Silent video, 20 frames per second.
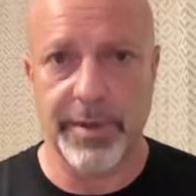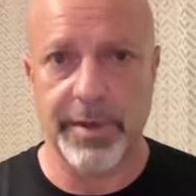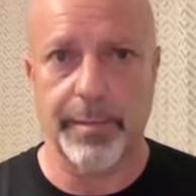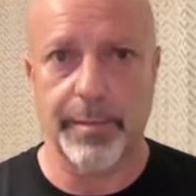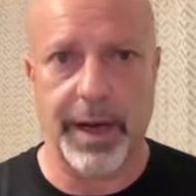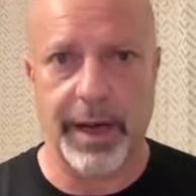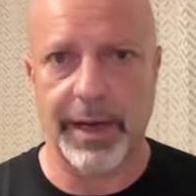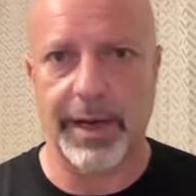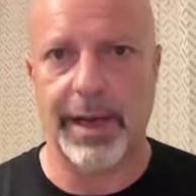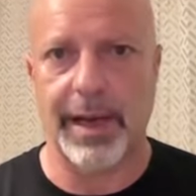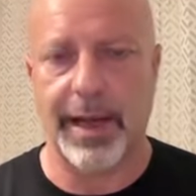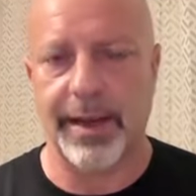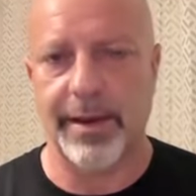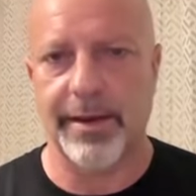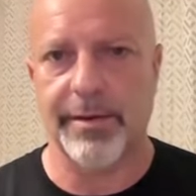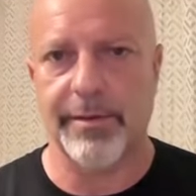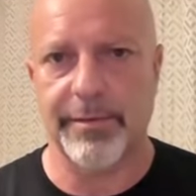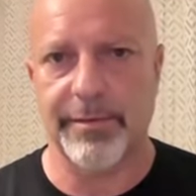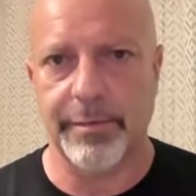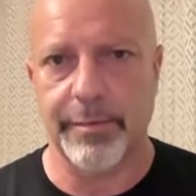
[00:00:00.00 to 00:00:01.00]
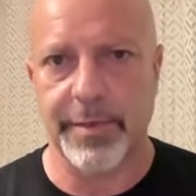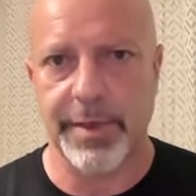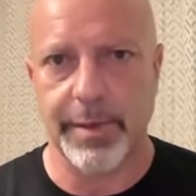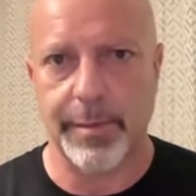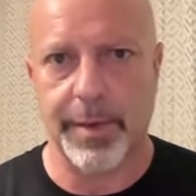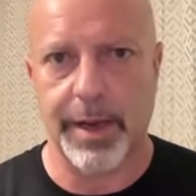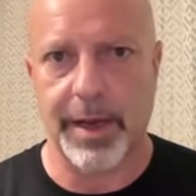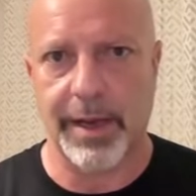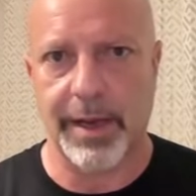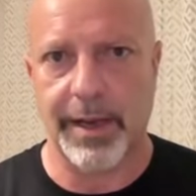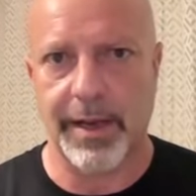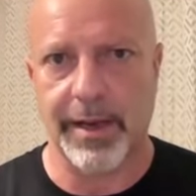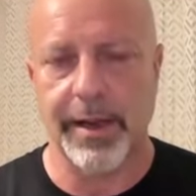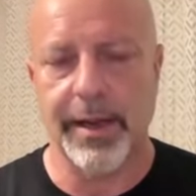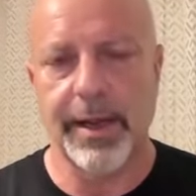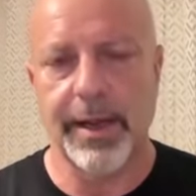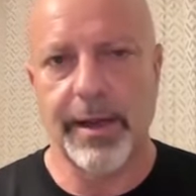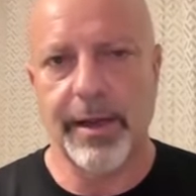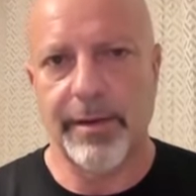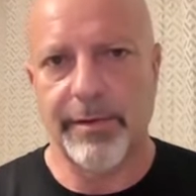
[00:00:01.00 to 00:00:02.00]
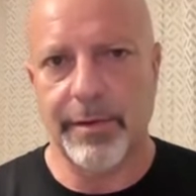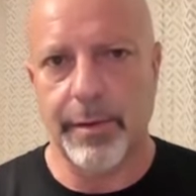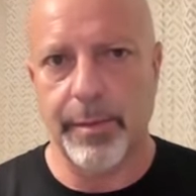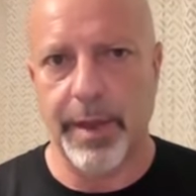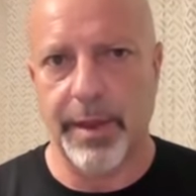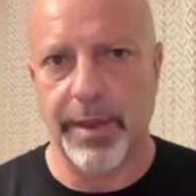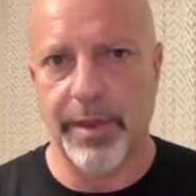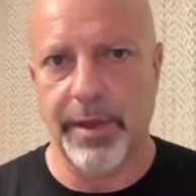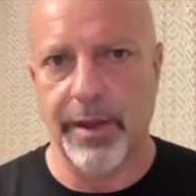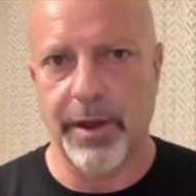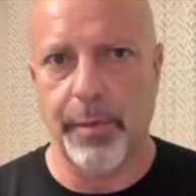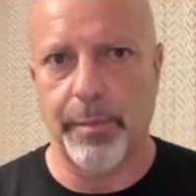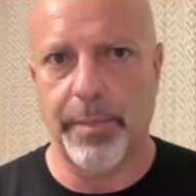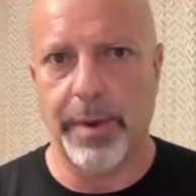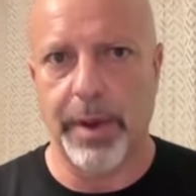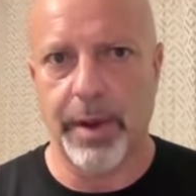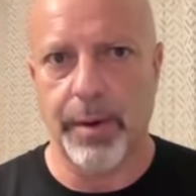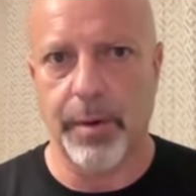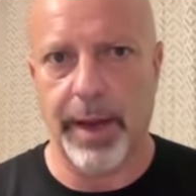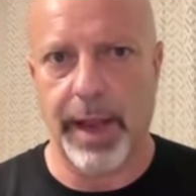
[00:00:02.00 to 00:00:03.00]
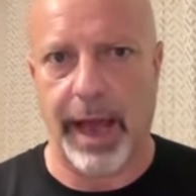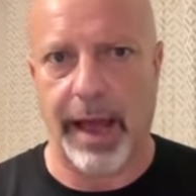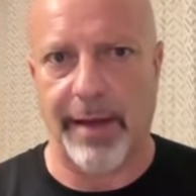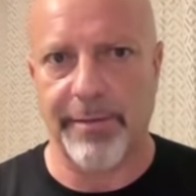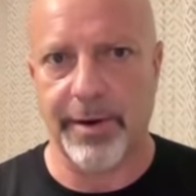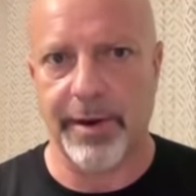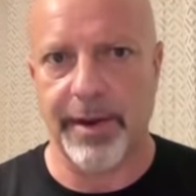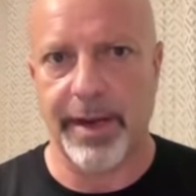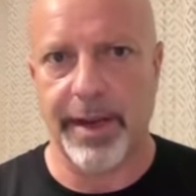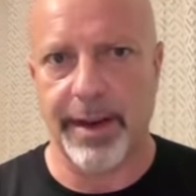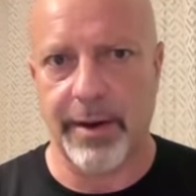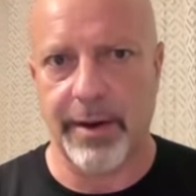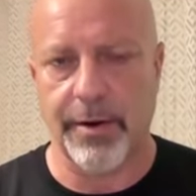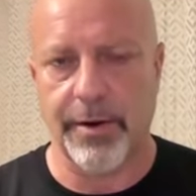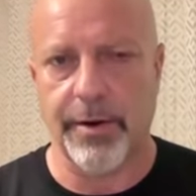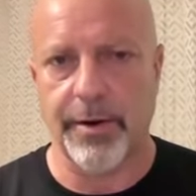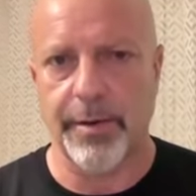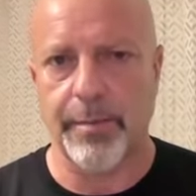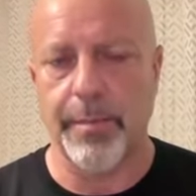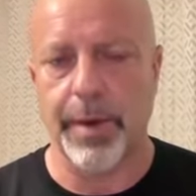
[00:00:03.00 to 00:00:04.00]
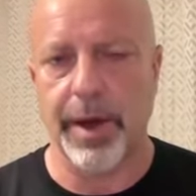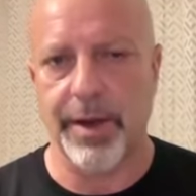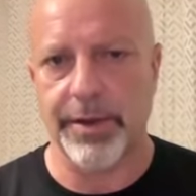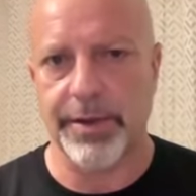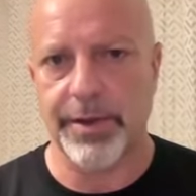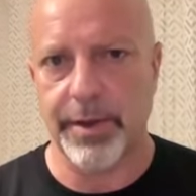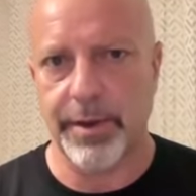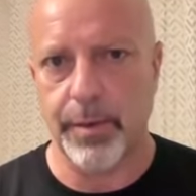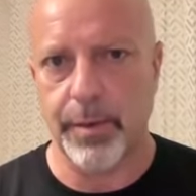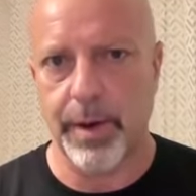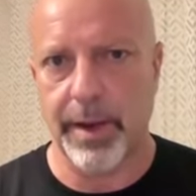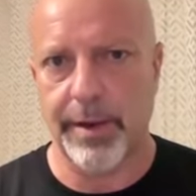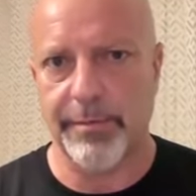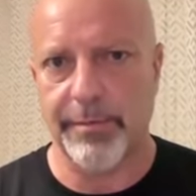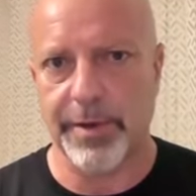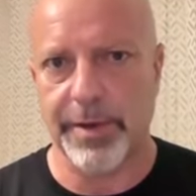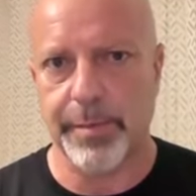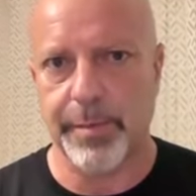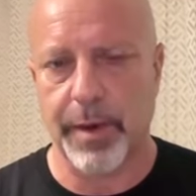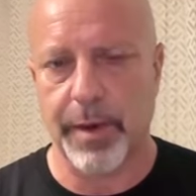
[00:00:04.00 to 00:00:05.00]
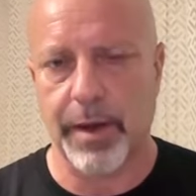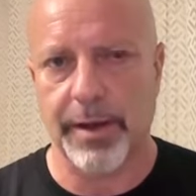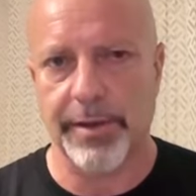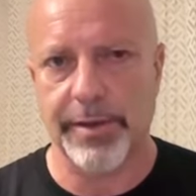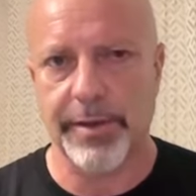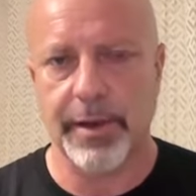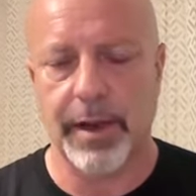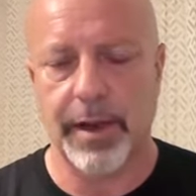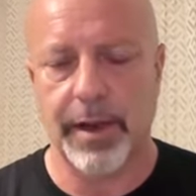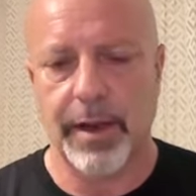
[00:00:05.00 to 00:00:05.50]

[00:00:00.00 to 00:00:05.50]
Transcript: Somaliland and from Somalia. From Ethiopia, we haven't yet heard much in the way of response.